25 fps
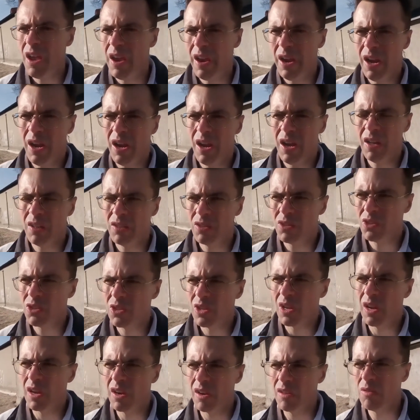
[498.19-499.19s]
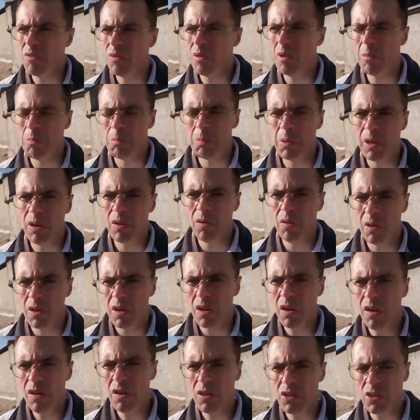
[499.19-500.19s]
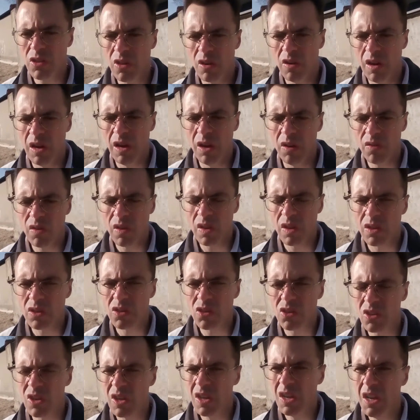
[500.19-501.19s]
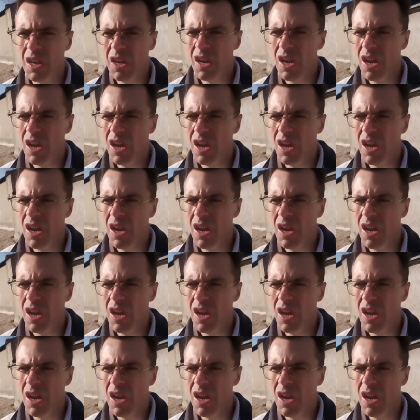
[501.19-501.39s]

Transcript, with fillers: and started to appear in her surroundings